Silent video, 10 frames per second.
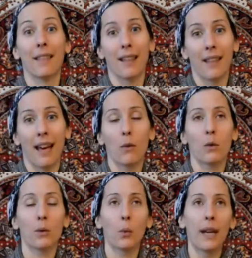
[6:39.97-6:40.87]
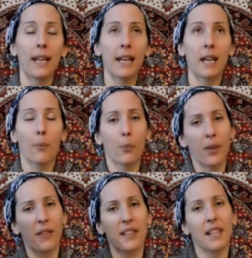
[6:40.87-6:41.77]
than that was waking up
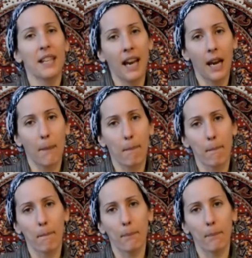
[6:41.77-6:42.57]
with this name